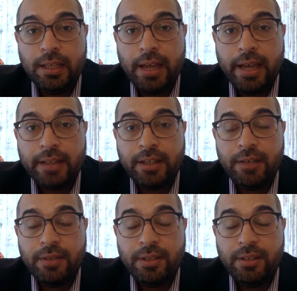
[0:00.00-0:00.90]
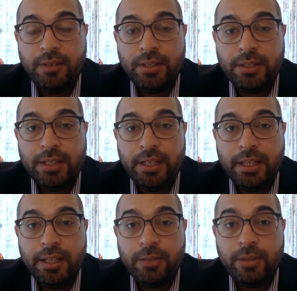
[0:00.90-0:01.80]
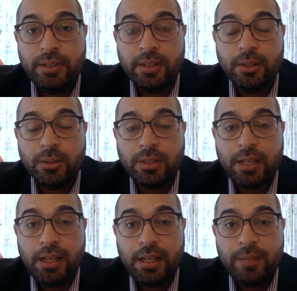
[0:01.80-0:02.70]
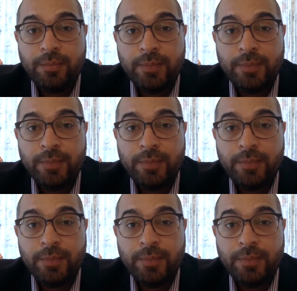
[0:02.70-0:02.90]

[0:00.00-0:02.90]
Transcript: at Griffith University in Queensland, Australia.